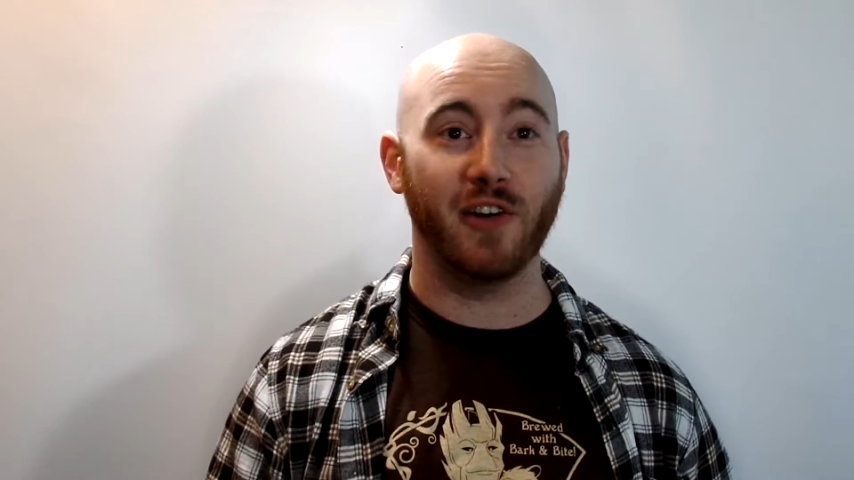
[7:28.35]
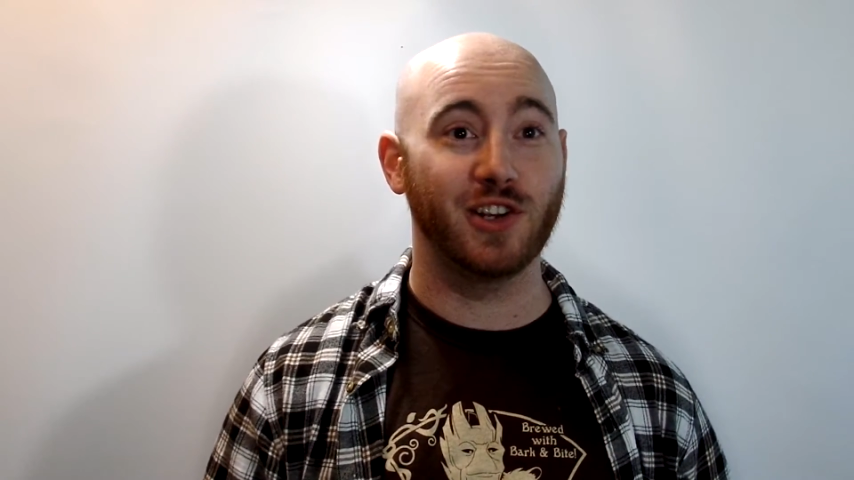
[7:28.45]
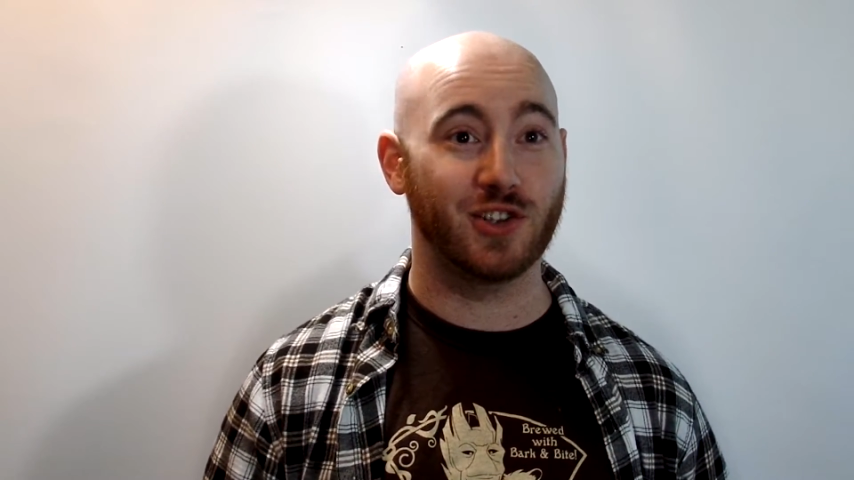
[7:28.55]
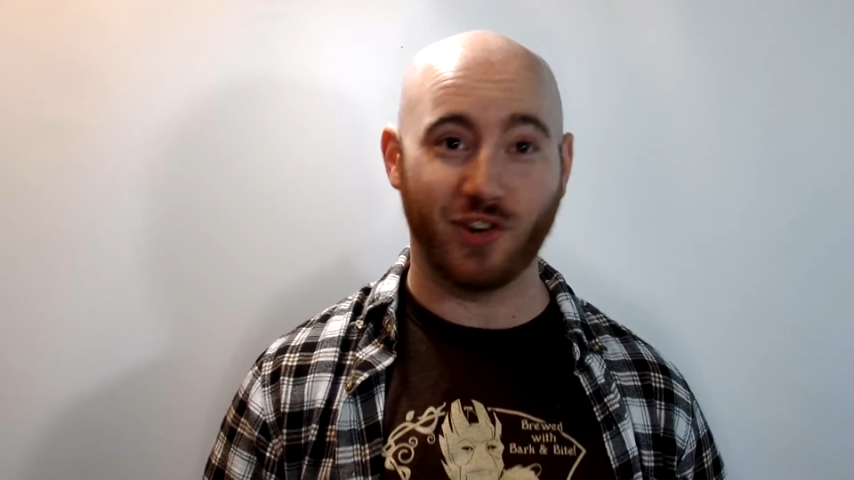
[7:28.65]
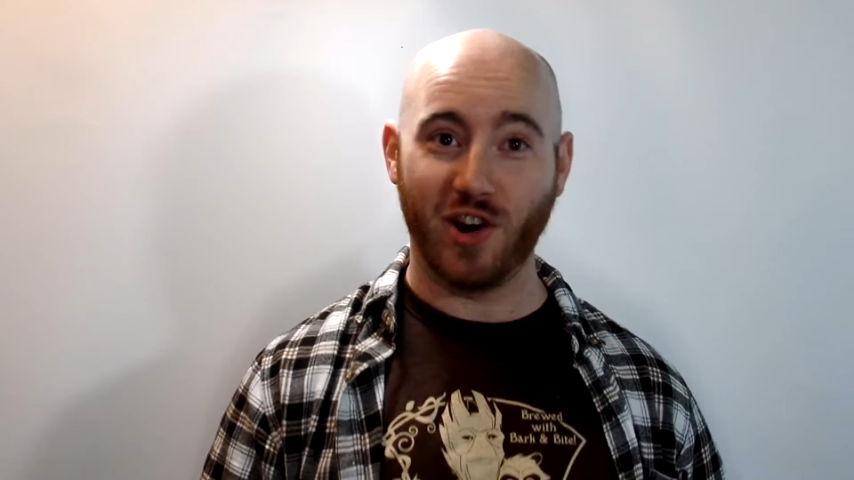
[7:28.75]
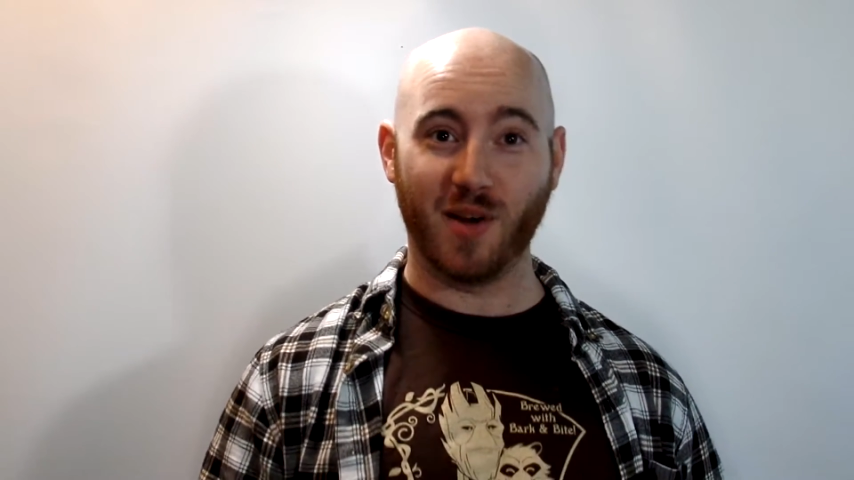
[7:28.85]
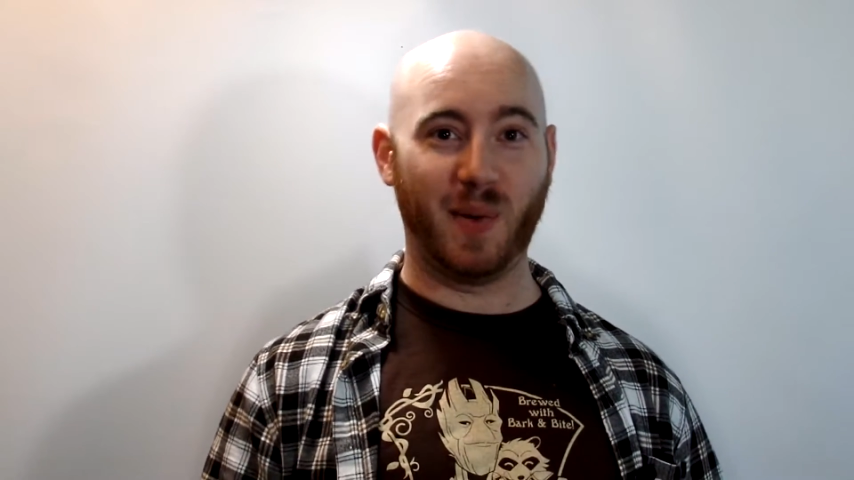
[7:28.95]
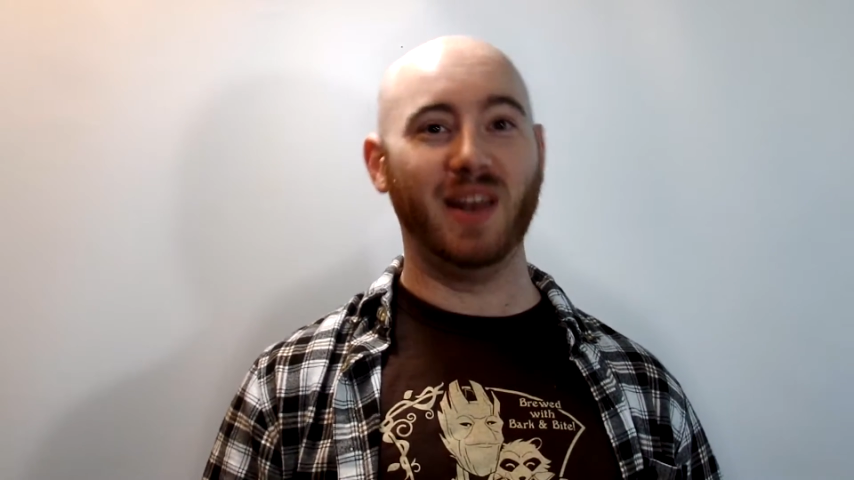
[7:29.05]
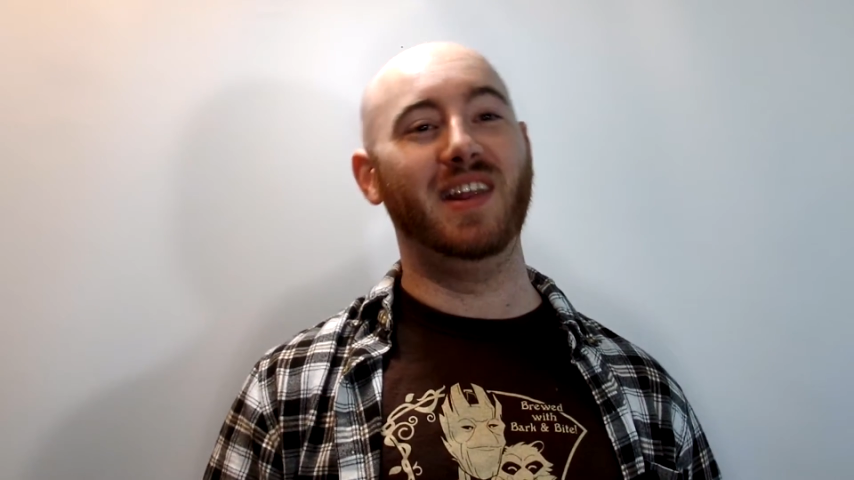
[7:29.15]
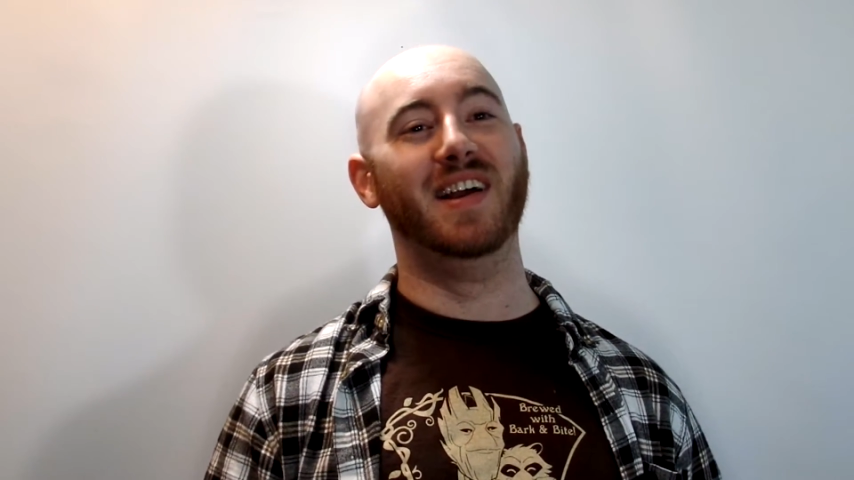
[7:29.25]
strong
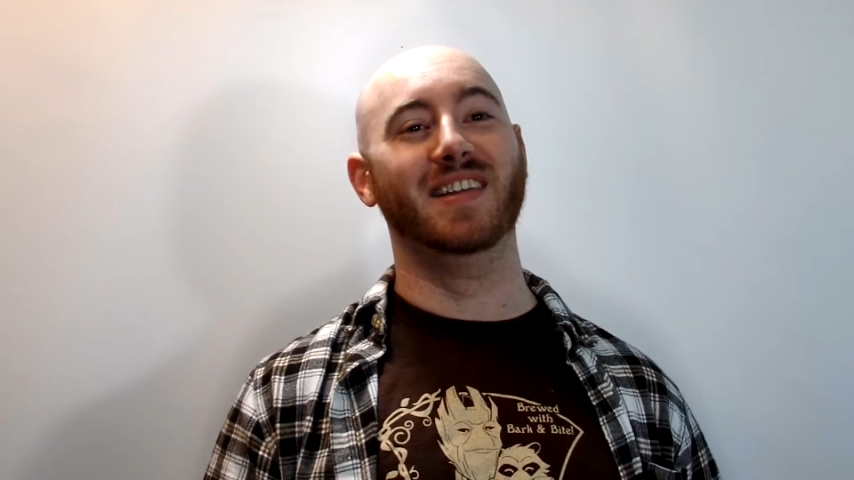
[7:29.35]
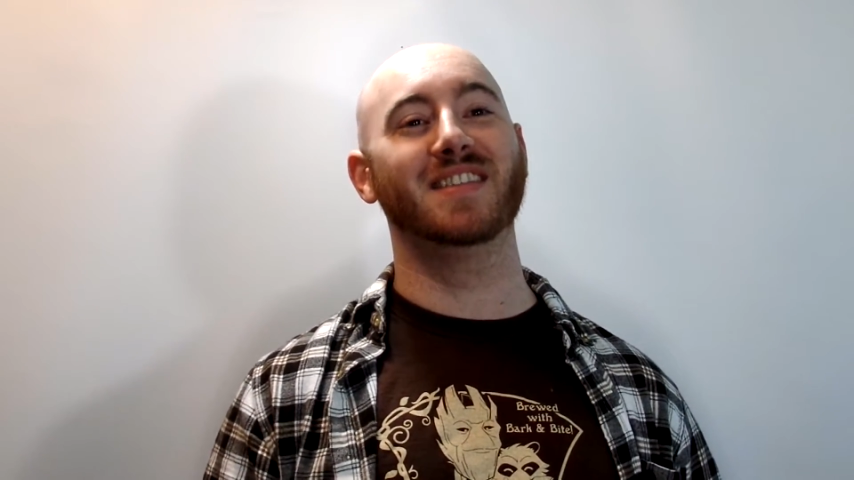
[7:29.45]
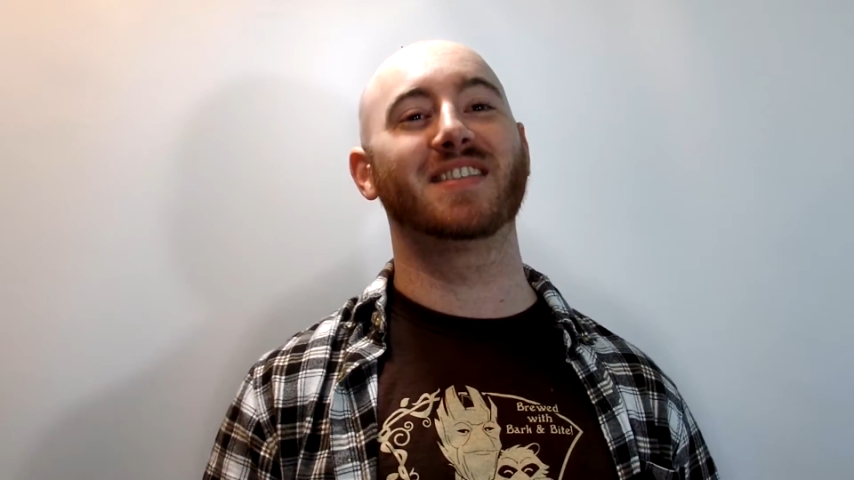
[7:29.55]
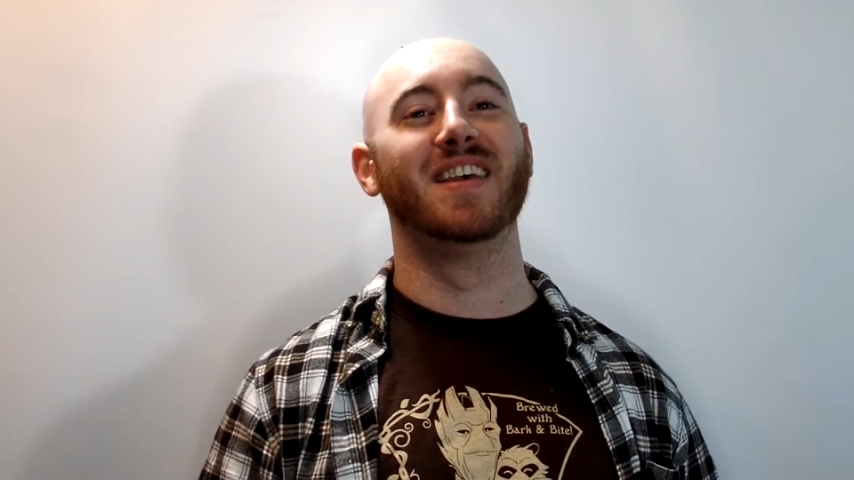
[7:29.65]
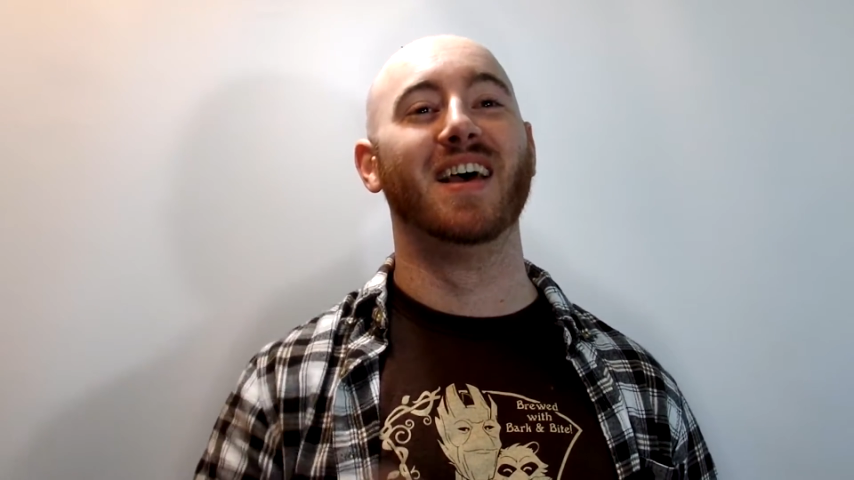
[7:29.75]
opinions.